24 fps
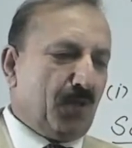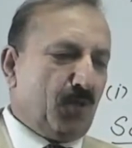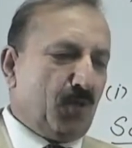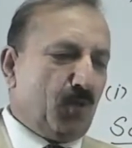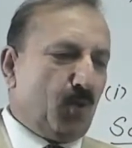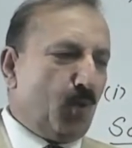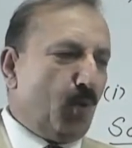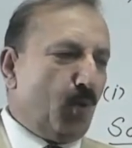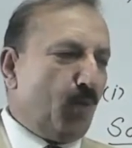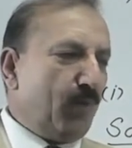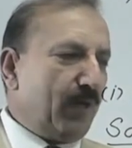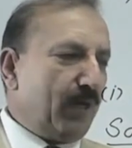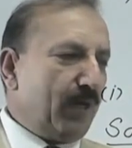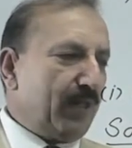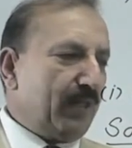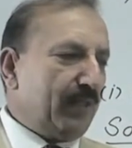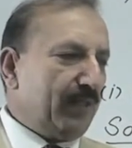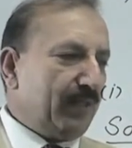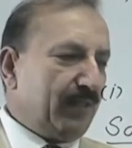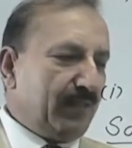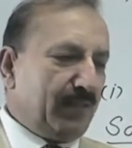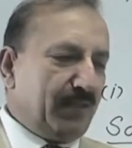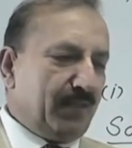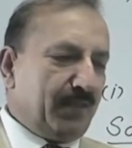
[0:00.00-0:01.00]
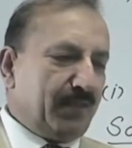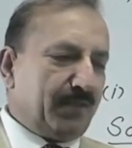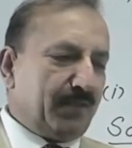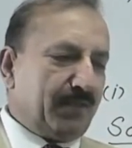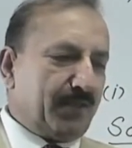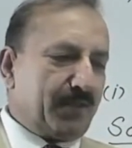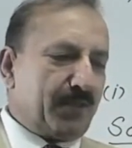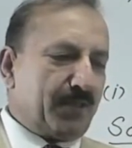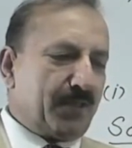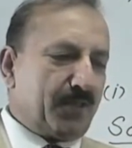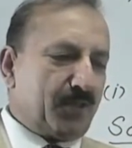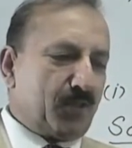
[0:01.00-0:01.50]
over,
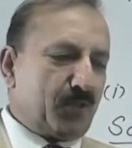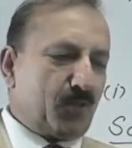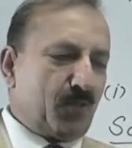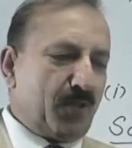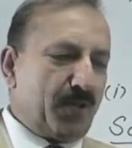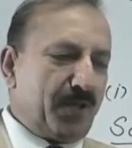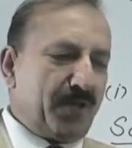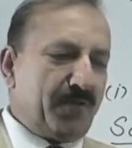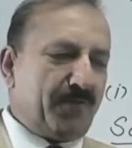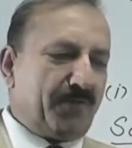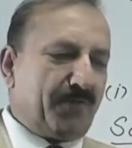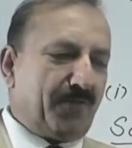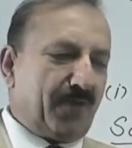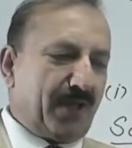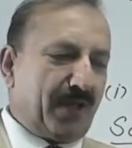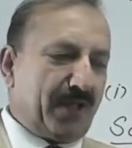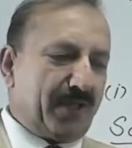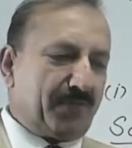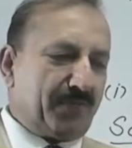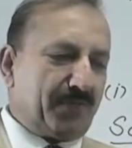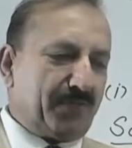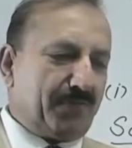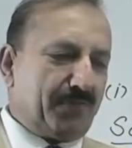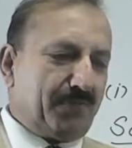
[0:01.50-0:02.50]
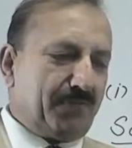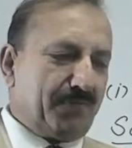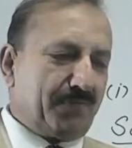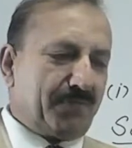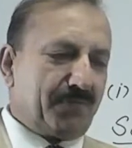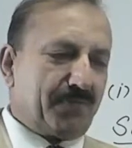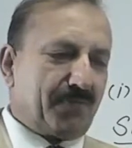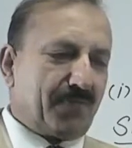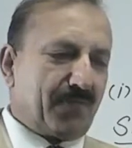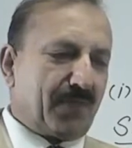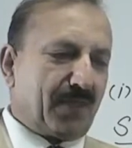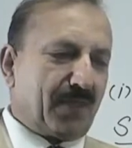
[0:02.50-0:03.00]
this is 25,
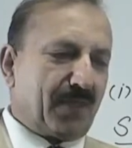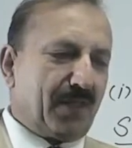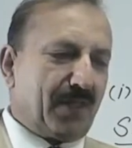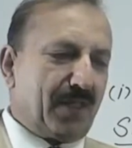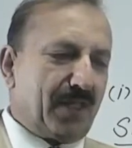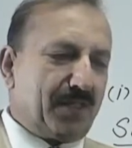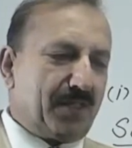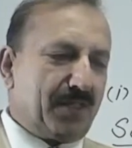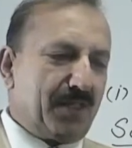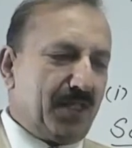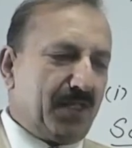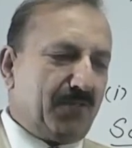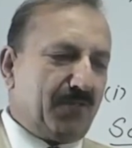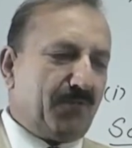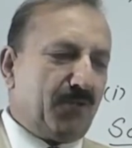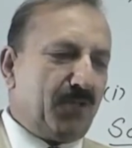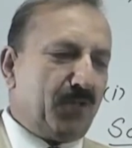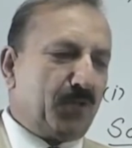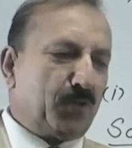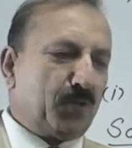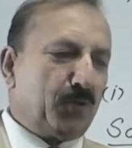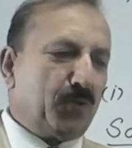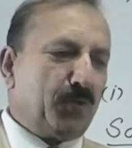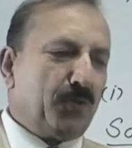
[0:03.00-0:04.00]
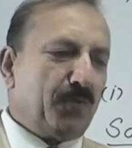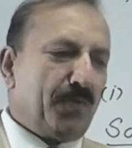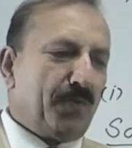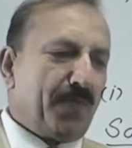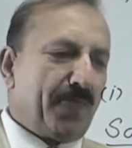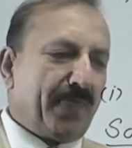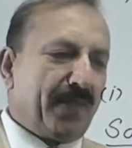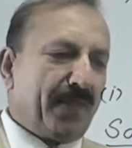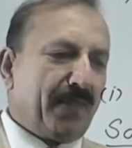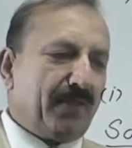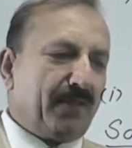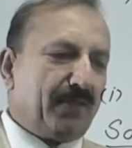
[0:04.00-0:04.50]
is equal to,
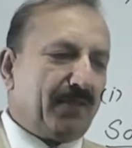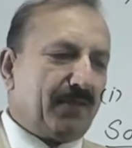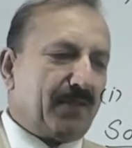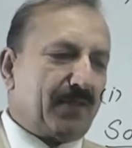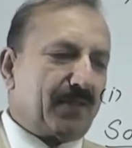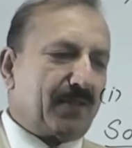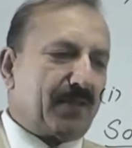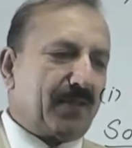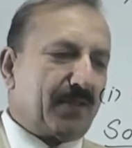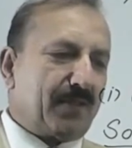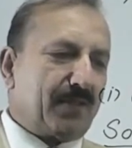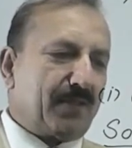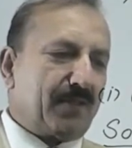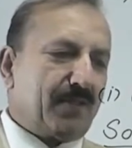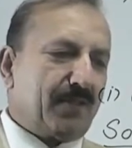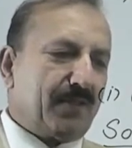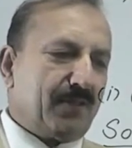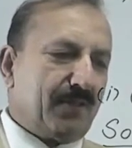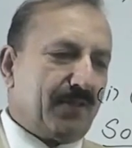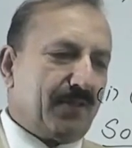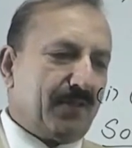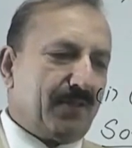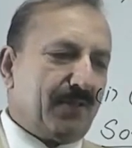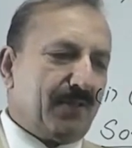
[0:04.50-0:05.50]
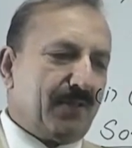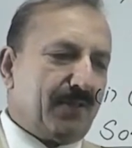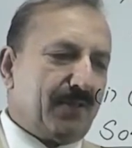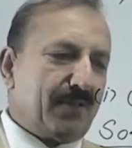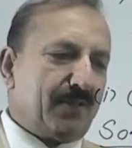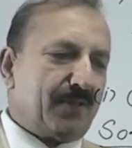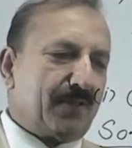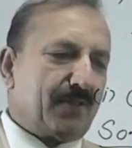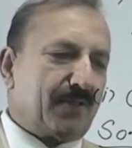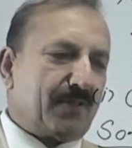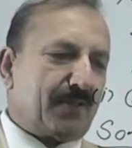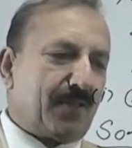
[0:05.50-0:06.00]
this is
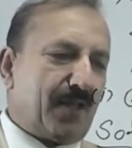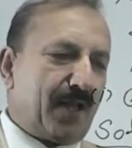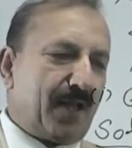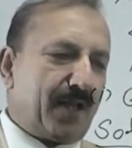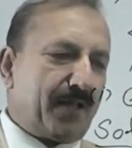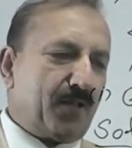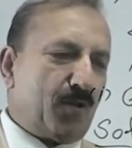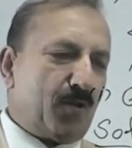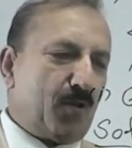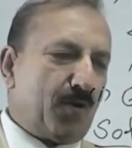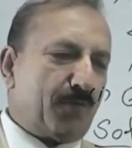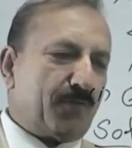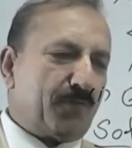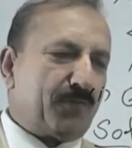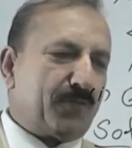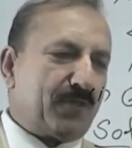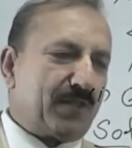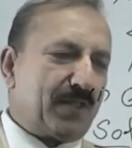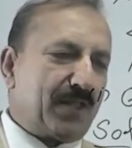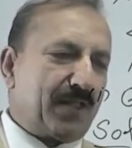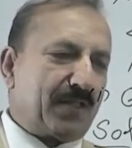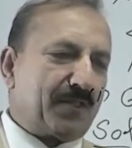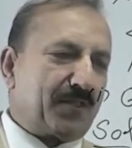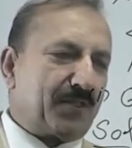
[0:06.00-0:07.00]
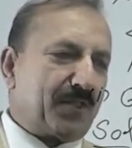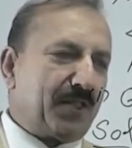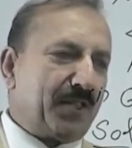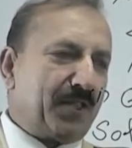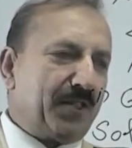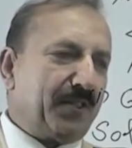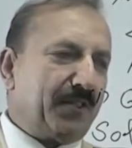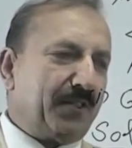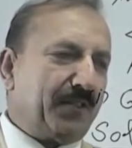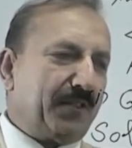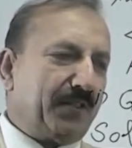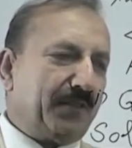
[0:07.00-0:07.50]
sine of 60
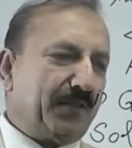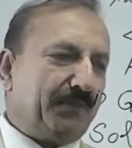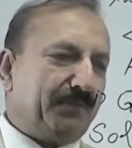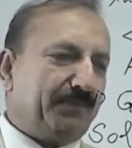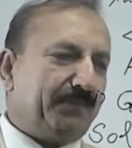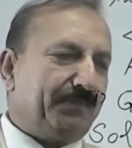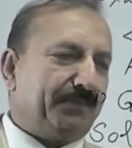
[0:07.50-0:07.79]
degree.